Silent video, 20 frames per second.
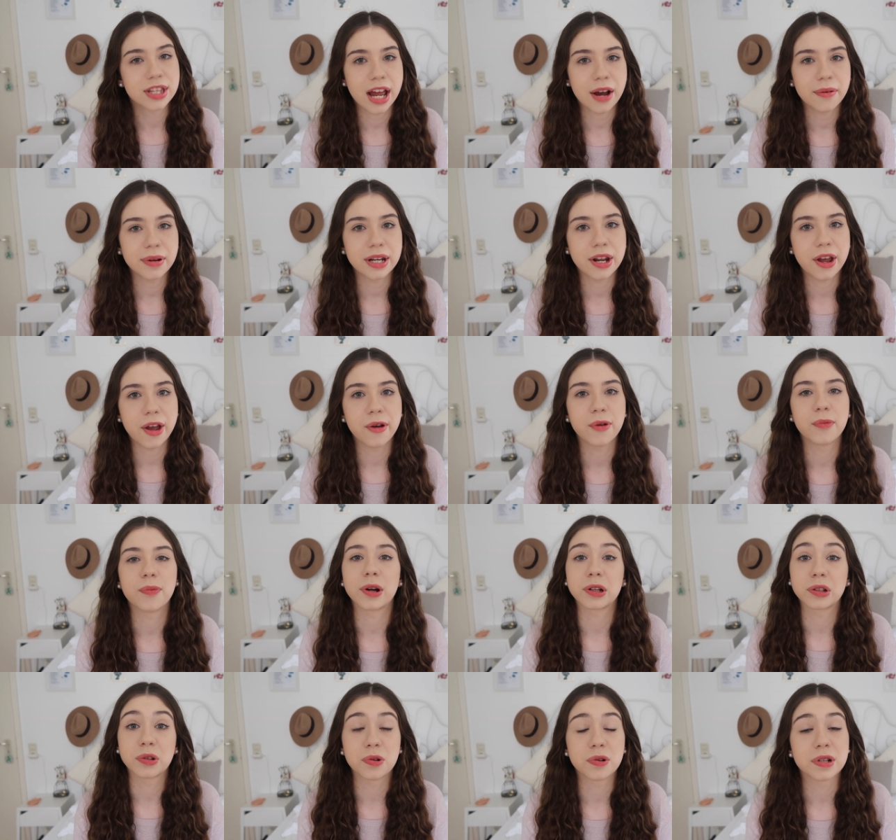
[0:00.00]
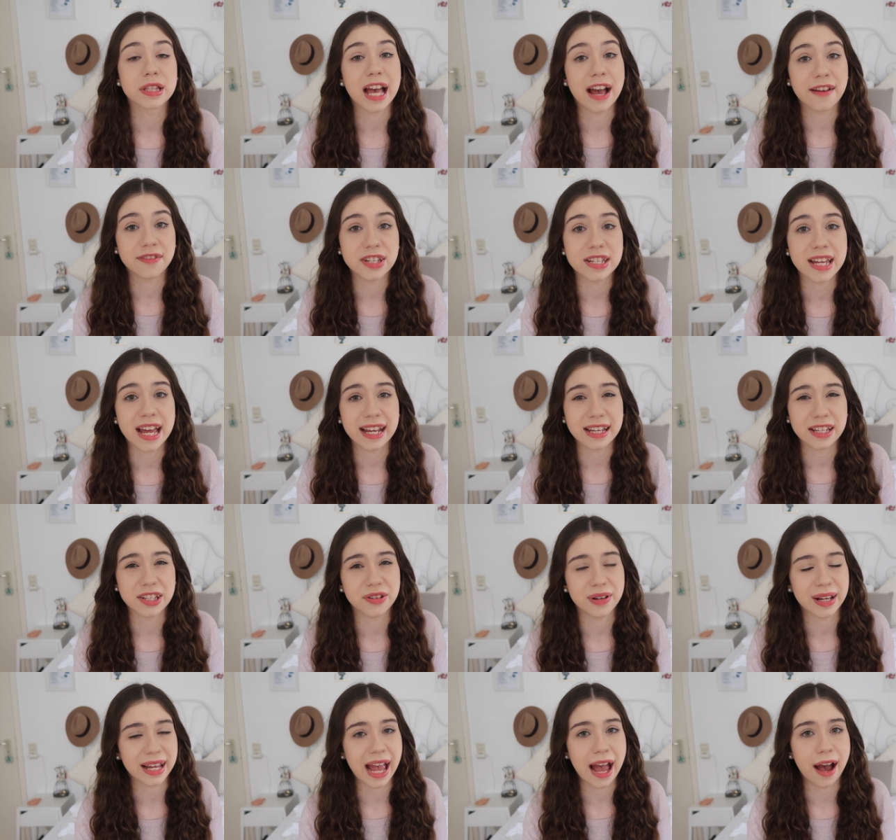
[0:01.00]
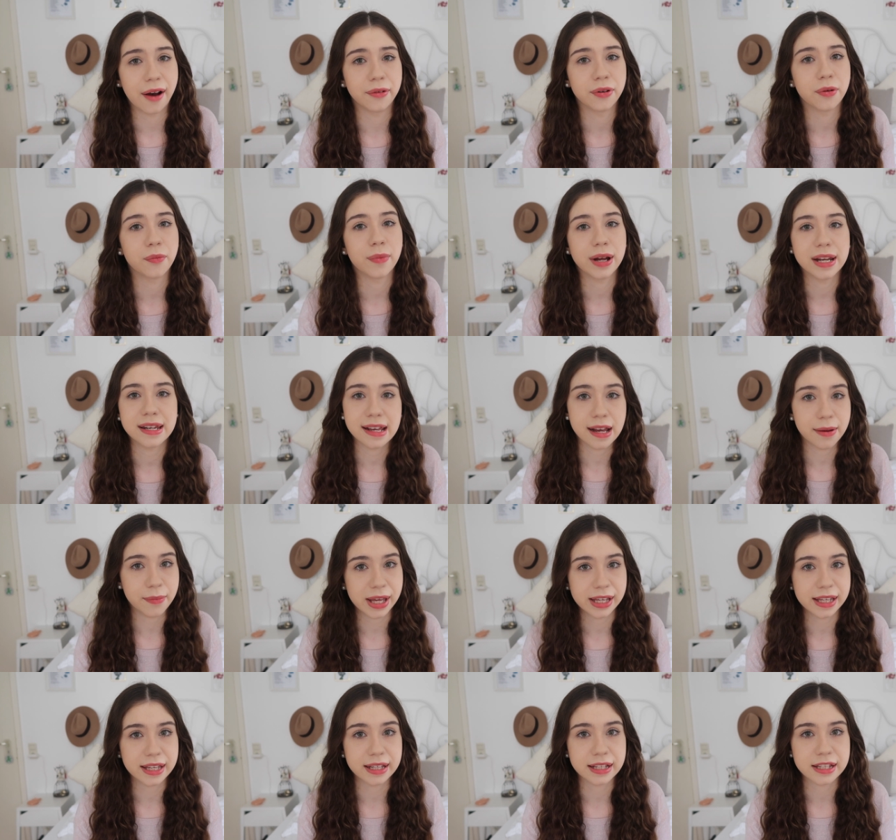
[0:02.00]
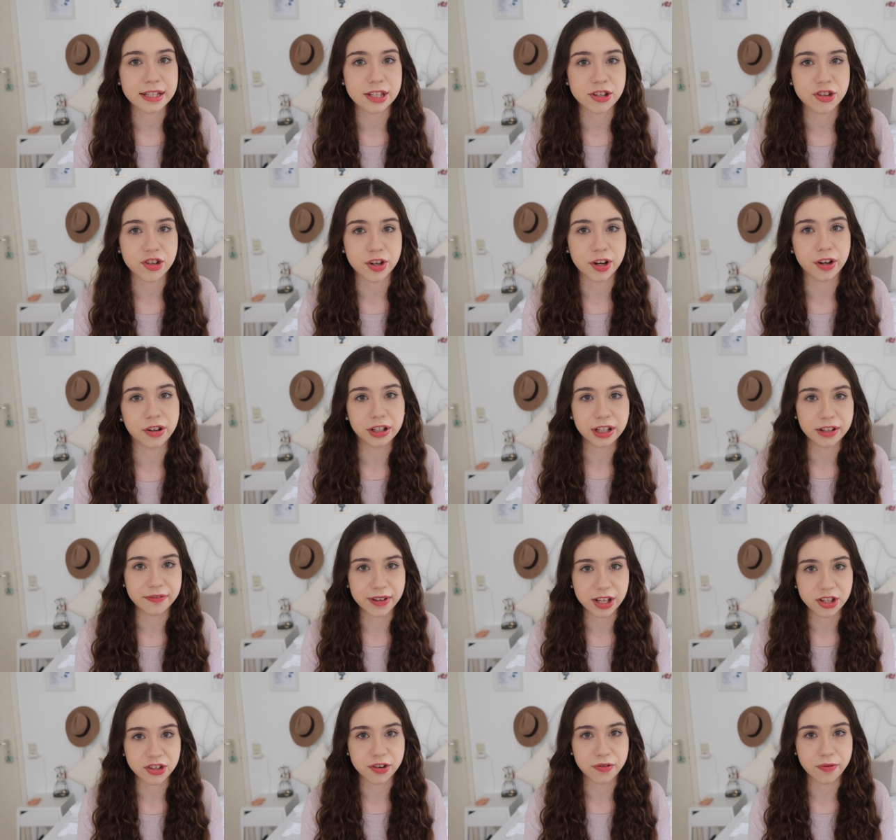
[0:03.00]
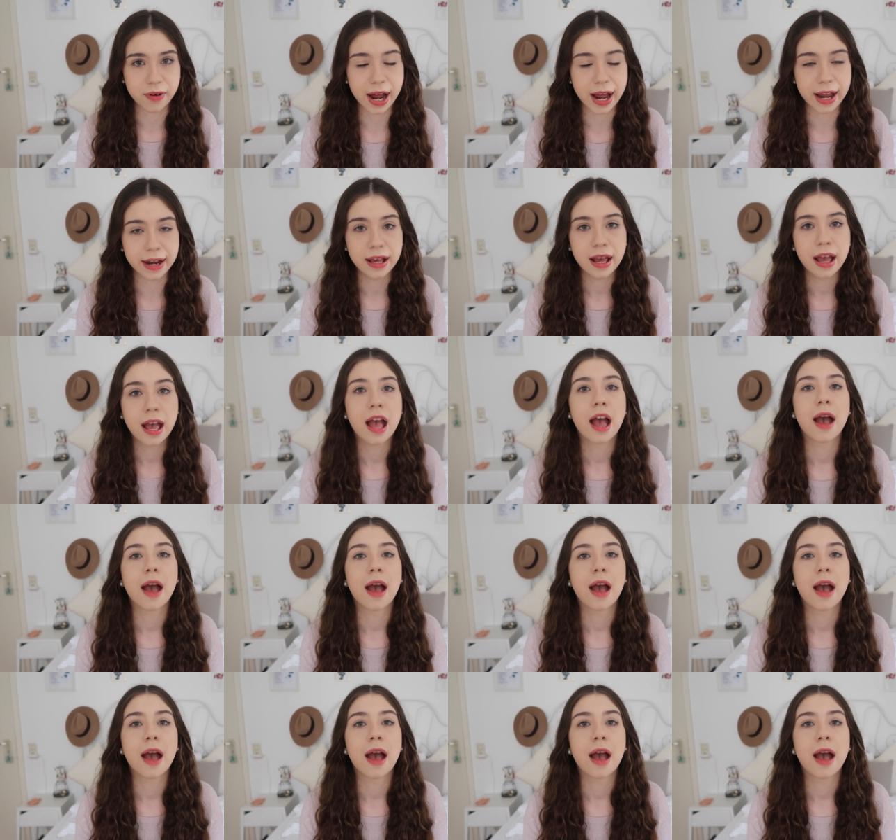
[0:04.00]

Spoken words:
So now we know what courts have to take into account when they are making a decision on a convention right.